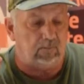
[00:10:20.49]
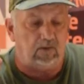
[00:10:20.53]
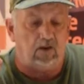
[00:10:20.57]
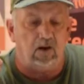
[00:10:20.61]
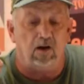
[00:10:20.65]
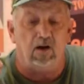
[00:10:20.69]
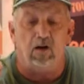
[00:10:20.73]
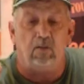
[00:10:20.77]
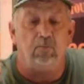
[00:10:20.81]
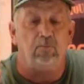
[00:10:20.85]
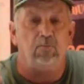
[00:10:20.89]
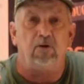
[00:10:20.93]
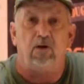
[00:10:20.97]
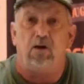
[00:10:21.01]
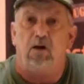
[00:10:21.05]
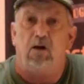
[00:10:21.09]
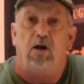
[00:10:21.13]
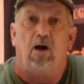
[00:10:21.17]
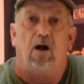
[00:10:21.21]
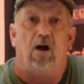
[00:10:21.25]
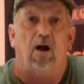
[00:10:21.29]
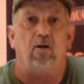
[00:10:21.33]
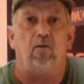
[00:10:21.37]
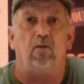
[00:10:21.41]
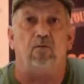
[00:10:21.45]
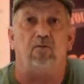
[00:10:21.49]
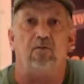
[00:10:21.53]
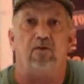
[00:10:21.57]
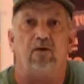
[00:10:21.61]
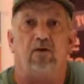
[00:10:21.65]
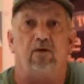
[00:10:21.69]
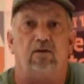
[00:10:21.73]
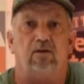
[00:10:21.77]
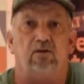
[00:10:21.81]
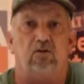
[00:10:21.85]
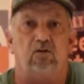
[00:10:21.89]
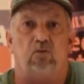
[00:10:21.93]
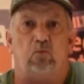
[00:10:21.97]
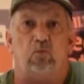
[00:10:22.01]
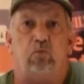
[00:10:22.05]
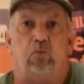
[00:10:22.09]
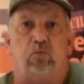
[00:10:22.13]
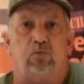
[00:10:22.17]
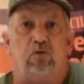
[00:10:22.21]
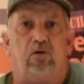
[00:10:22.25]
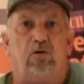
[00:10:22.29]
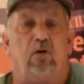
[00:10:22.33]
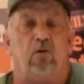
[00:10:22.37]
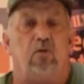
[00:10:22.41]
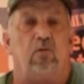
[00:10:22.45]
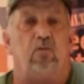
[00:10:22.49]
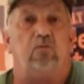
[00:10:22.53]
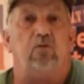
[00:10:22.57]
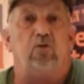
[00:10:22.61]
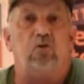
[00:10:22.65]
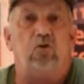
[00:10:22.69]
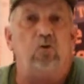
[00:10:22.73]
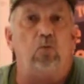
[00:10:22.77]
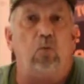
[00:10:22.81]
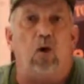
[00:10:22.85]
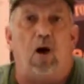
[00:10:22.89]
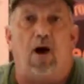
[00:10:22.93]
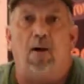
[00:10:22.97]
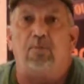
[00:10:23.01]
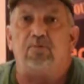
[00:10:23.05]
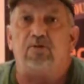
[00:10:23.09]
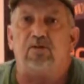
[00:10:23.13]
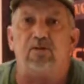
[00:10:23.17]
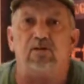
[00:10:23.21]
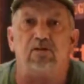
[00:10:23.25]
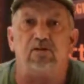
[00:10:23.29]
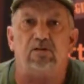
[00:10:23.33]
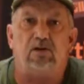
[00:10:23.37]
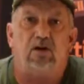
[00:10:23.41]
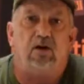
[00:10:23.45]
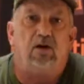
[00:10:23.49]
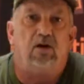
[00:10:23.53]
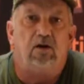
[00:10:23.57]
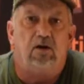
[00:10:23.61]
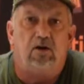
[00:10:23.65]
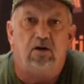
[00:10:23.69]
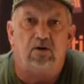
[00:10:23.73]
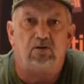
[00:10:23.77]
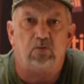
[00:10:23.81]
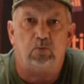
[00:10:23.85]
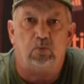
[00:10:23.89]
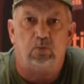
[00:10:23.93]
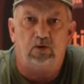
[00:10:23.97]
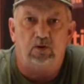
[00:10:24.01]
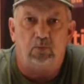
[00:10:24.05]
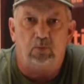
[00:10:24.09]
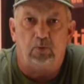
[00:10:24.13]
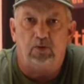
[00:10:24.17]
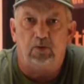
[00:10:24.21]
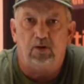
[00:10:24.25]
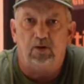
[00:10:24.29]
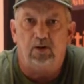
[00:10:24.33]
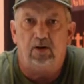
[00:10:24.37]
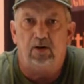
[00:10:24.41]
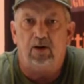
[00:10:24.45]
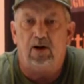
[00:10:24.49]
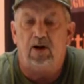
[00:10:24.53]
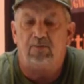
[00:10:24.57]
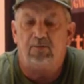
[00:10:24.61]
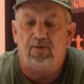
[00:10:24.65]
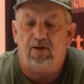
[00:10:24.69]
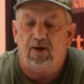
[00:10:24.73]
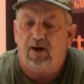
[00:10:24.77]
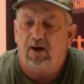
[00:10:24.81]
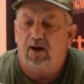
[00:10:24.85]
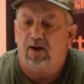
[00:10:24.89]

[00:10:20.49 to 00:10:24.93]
I don't think just, you know, 2 options is really enough.